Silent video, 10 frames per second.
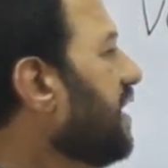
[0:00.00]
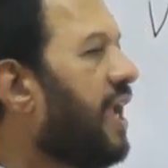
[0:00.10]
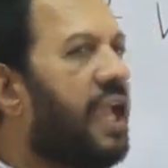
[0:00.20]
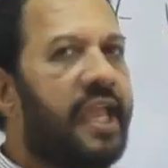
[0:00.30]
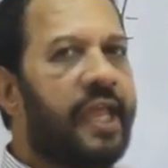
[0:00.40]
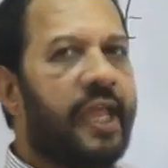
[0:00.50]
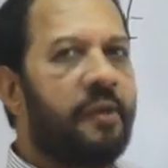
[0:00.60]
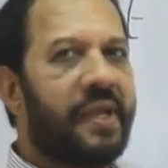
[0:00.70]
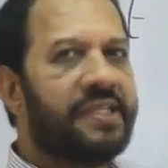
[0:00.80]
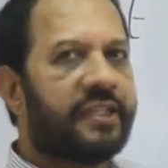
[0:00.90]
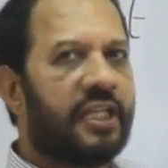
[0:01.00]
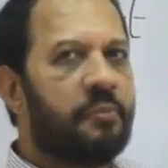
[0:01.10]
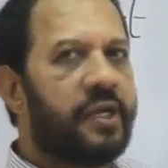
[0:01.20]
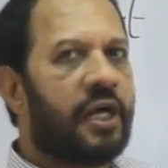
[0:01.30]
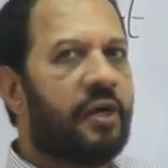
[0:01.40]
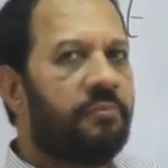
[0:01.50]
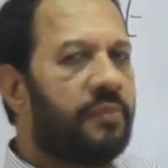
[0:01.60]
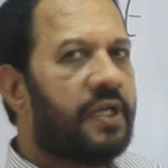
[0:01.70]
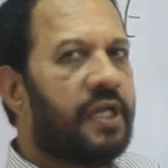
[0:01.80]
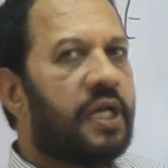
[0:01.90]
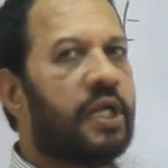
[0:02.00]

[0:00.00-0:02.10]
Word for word: A basically become